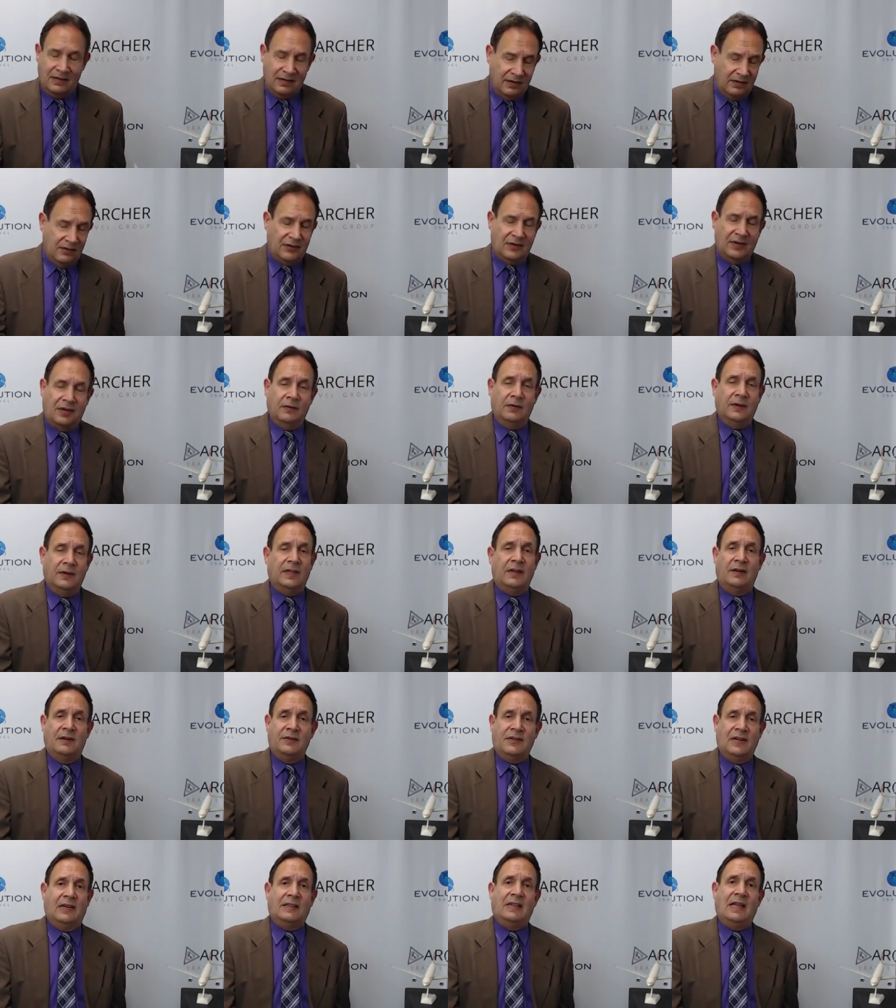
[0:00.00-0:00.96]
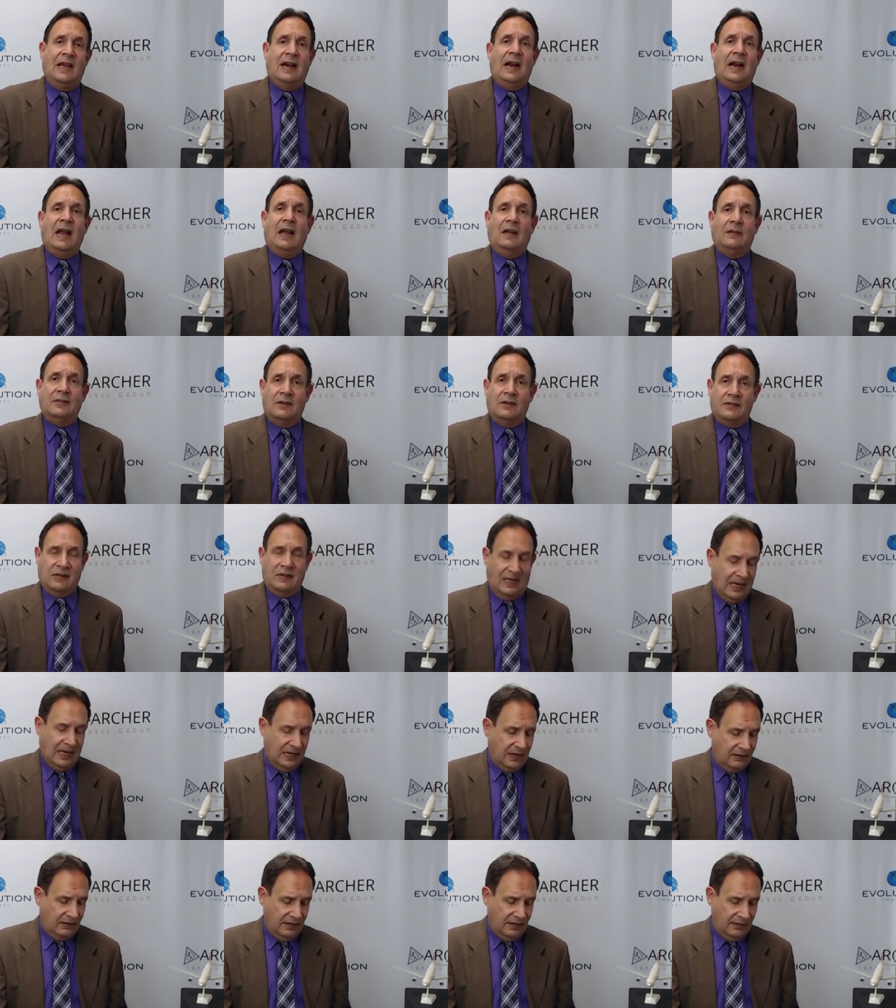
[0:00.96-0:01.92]
you should go in there and check that out. There's a lot
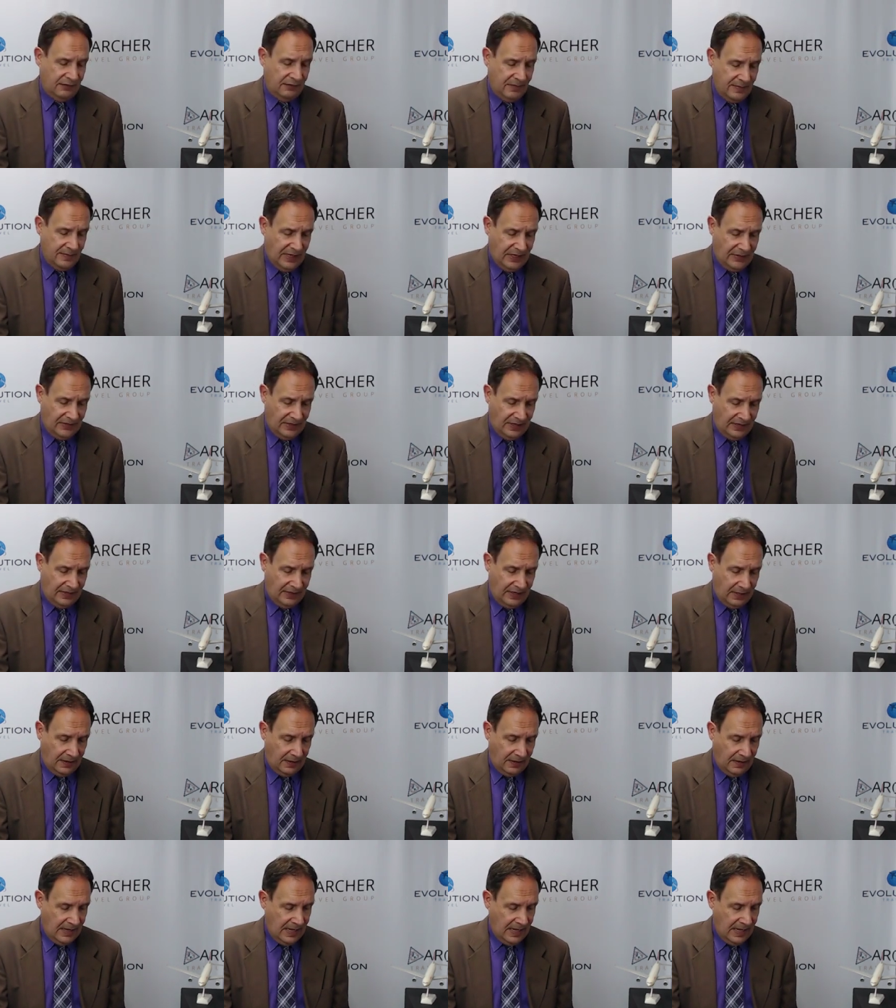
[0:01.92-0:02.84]
of good information in there.